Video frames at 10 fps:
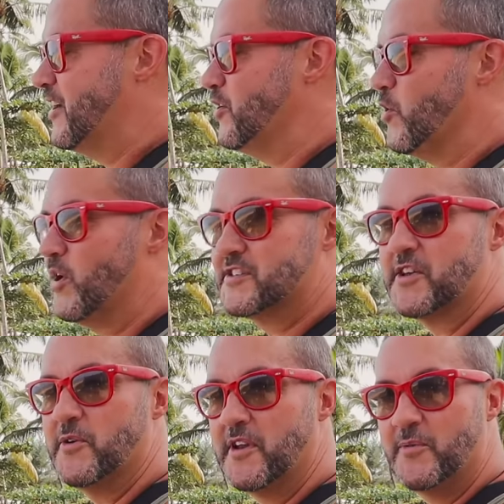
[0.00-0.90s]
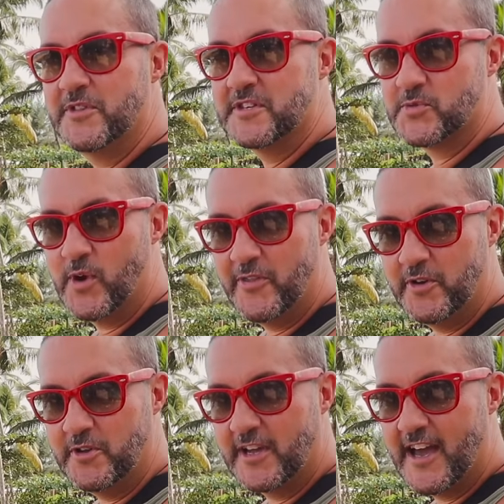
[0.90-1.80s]
don't know what's going on with this weather,
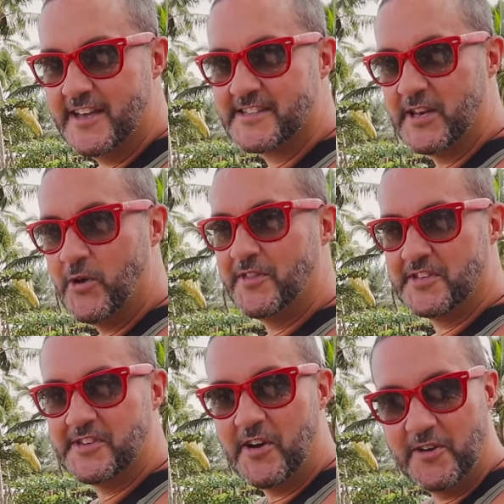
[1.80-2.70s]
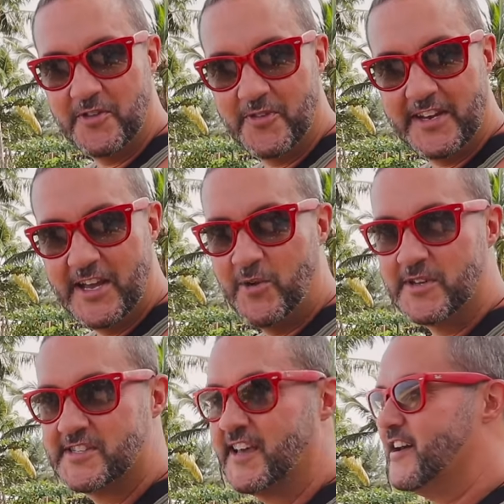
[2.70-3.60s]
you guys. I know at the start of the video,
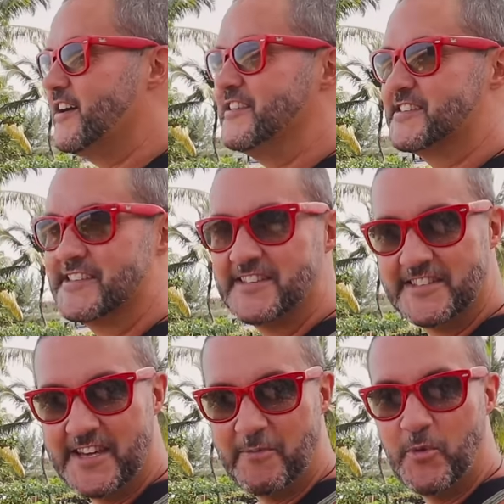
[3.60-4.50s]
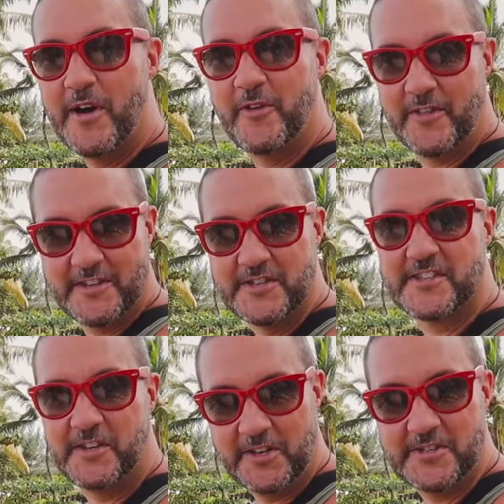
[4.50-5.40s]
we said, oh, this isn't the type of weather that
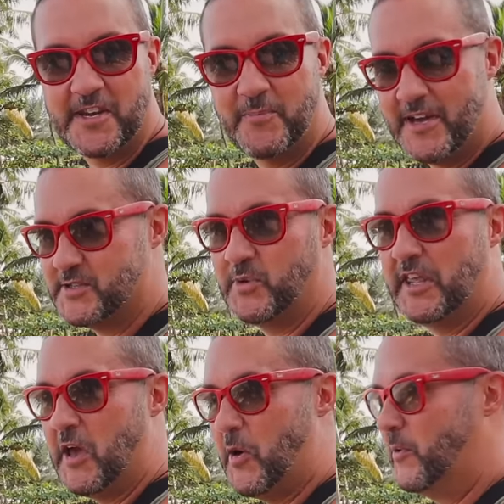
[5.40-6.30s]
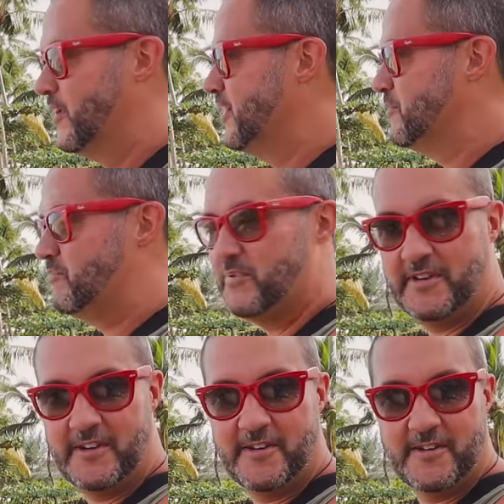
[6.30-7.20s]
just clears up as we go. But
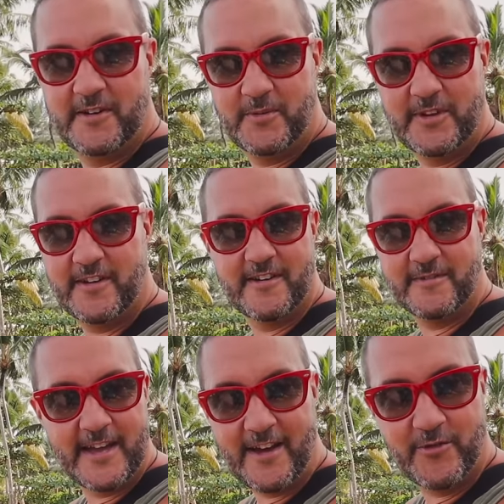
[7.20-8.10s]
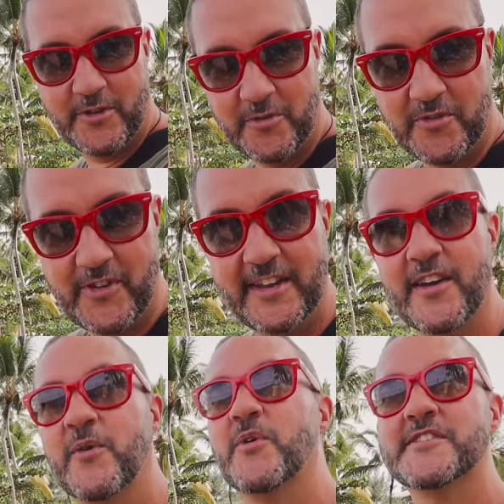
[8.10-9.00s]
here, here we are halfway through the
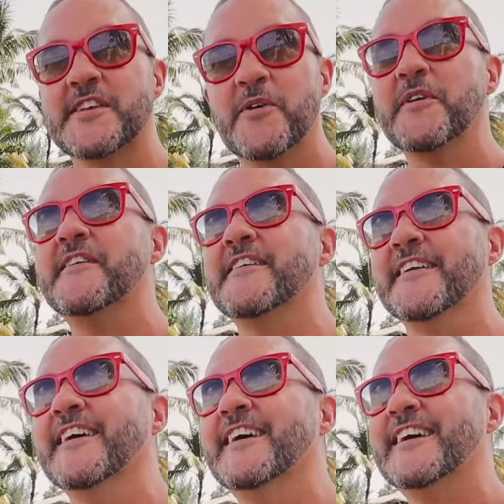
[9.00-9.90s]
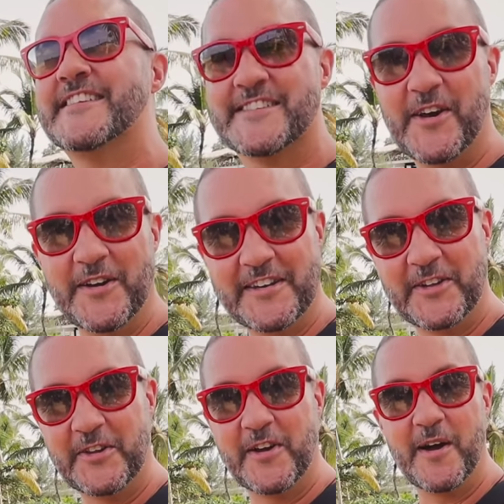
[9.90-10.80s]
video, and what's going on? It's starting to
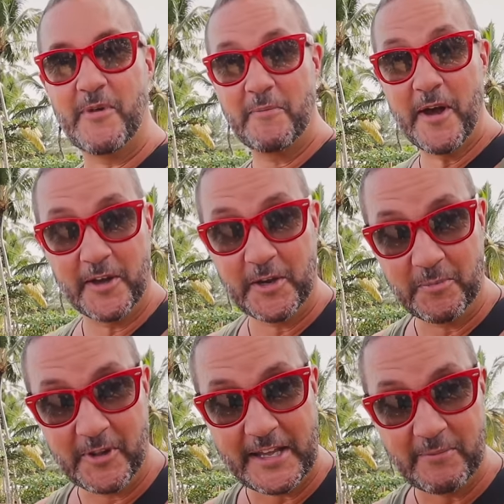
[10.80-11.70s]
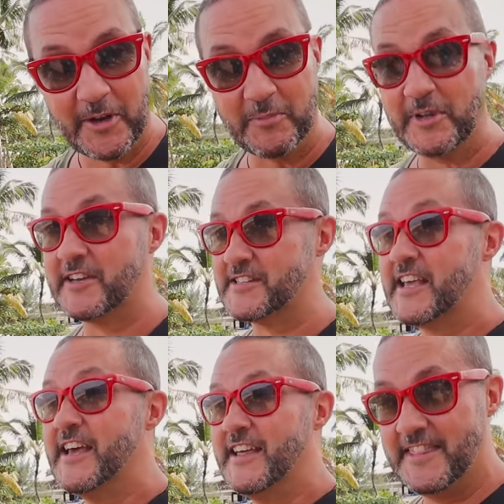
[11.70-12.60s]
clear up. I'm not gonna complain about it because
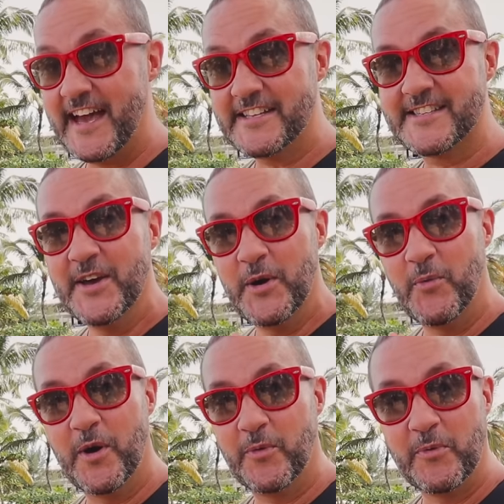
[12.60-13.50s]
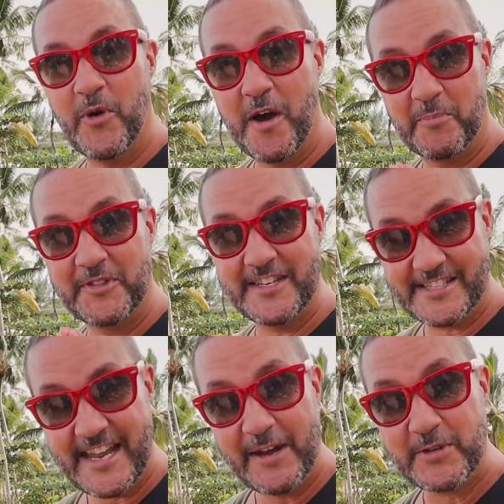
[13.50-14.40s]
that's what we want. But this
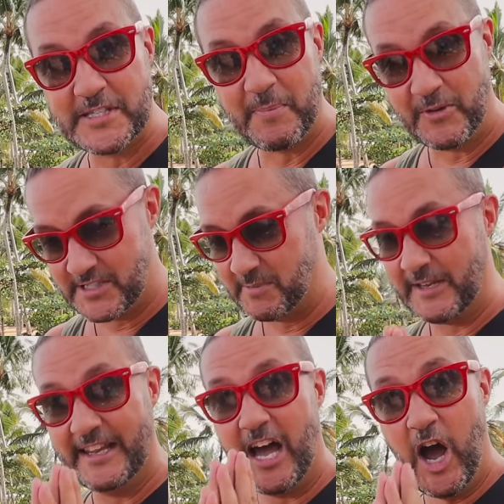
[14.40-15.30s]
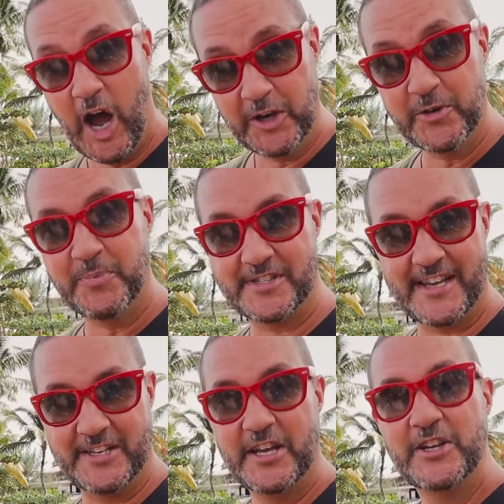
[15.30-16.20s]
day was supposed to be one hundred
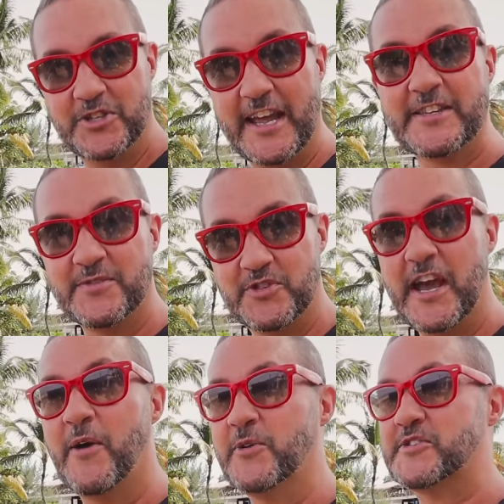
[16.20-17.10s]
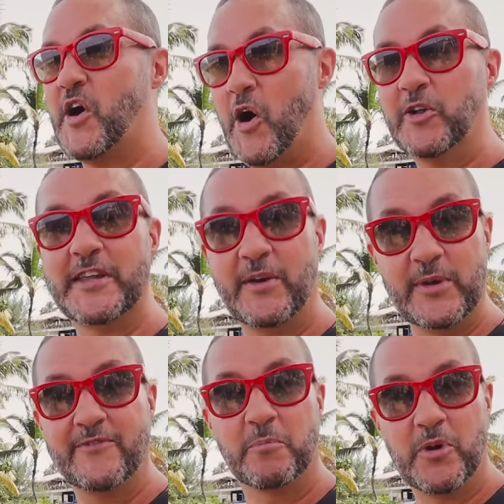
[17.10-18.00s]
percent chance of showers all day.
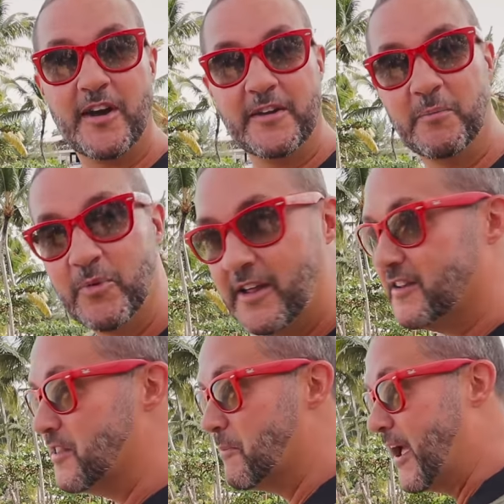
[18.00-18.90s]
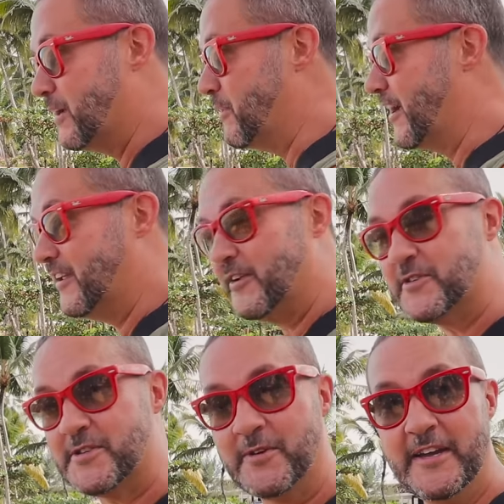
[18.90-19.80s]
We even brought an umbrella in the bag back here.
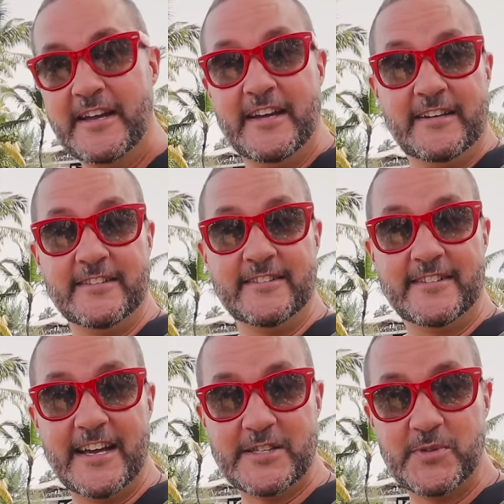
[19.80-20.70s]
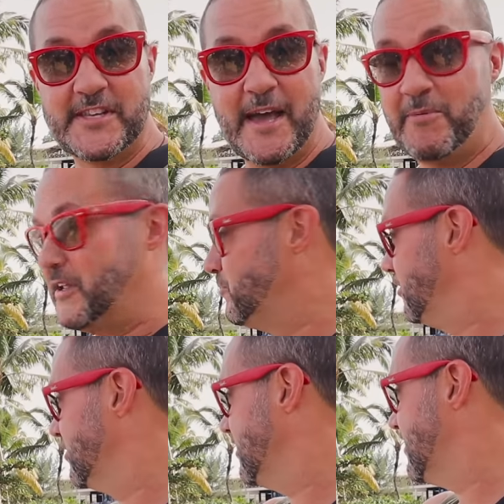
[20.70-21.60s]
So huh, that's what's happening, but
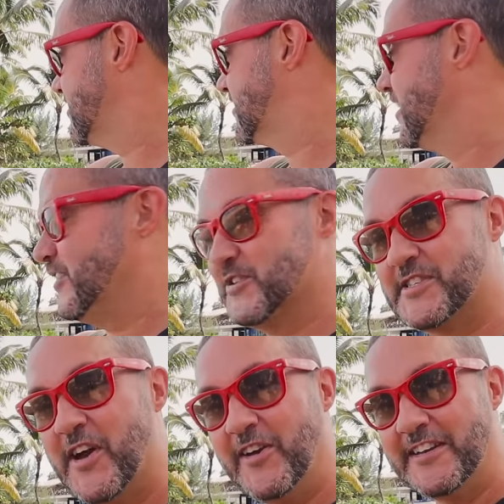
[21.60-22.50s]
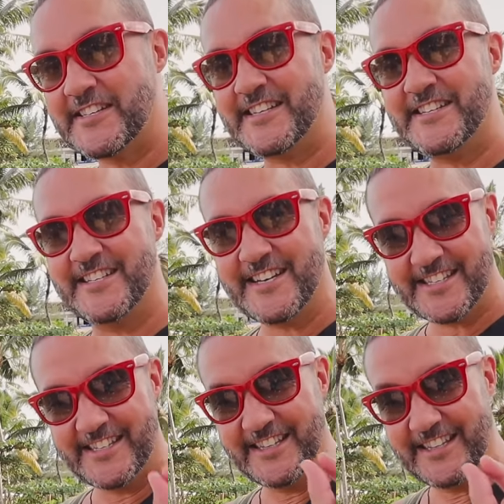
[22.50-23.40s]
look at this. You're starting to see just,